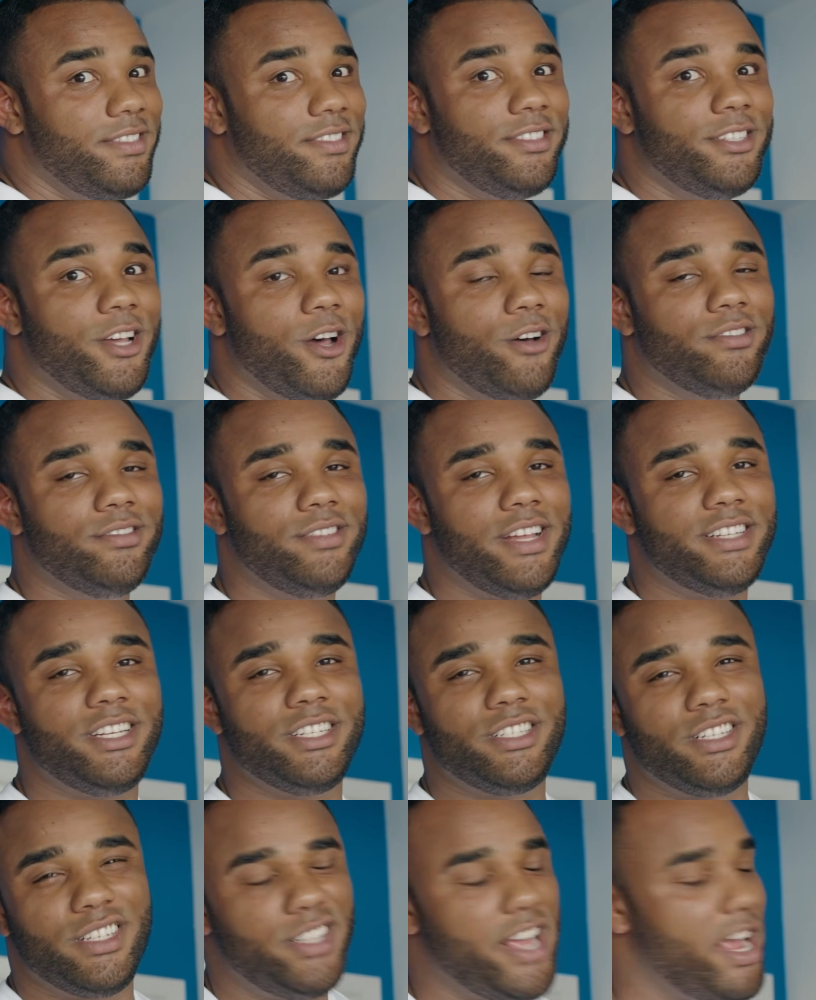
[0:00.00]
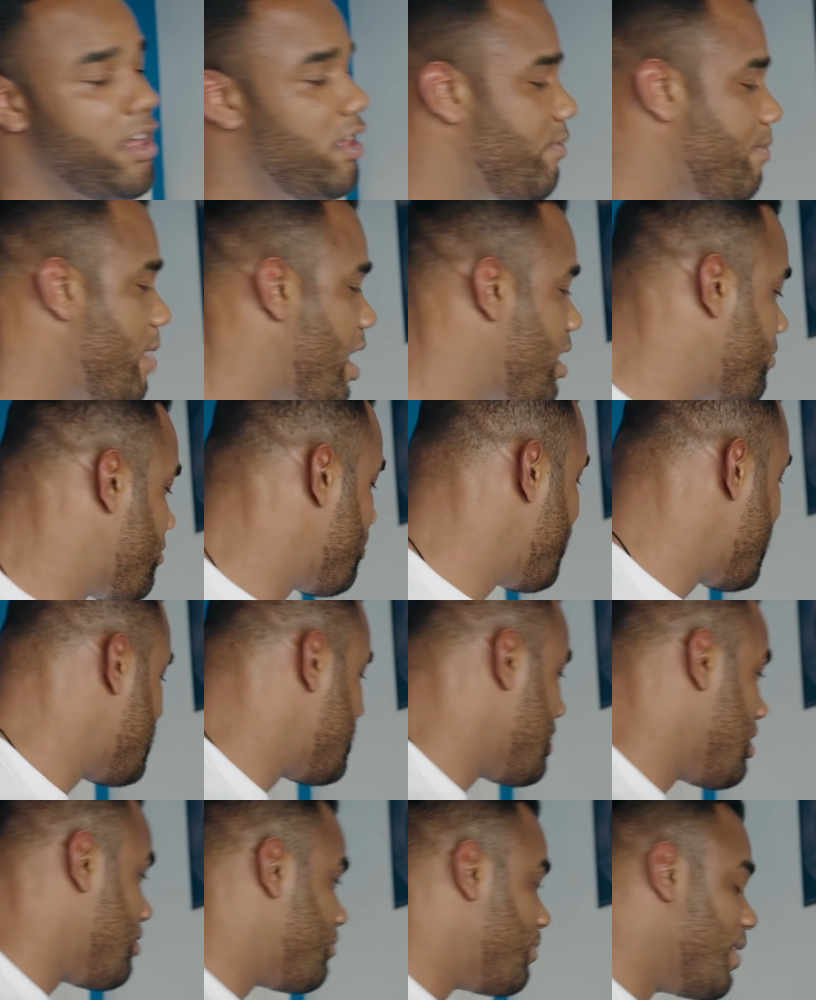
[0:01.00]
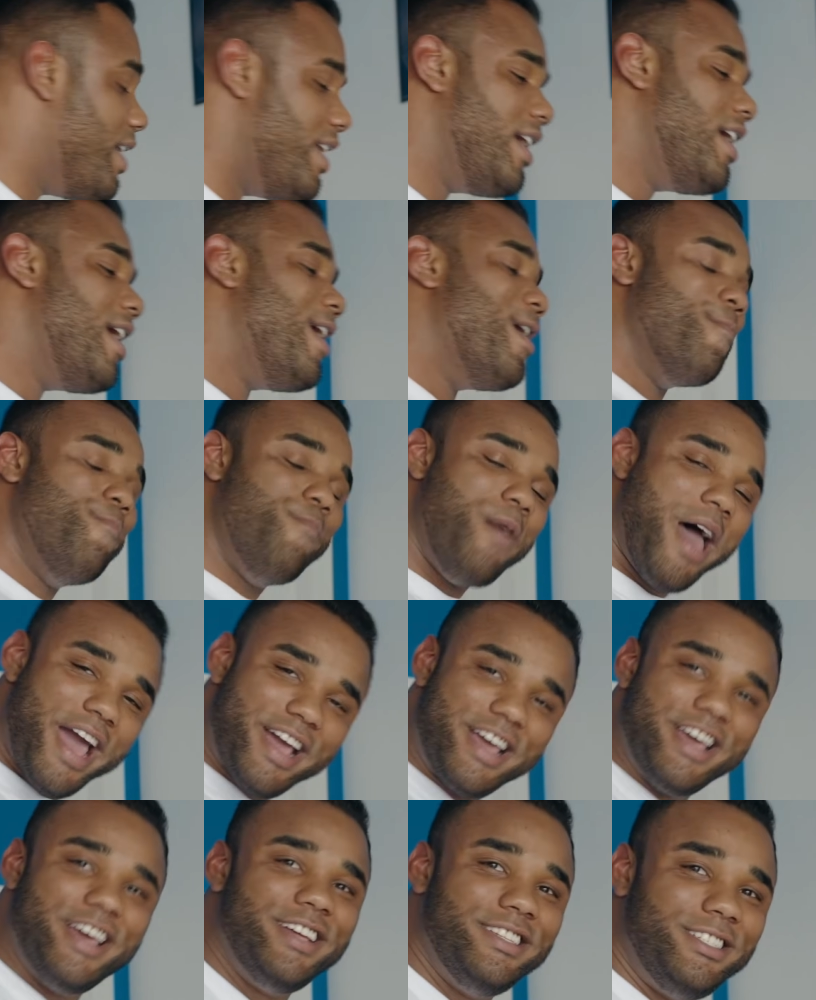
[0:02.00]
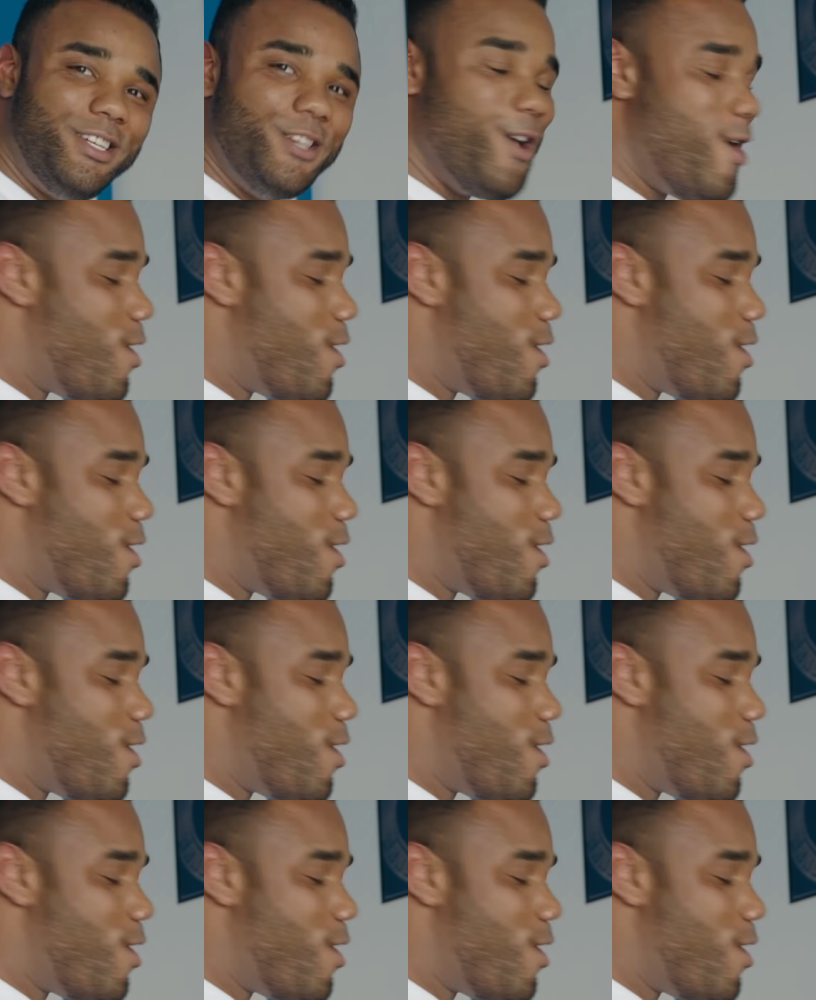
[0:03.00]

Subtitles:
So that's just a daily reminder for myself. But back to the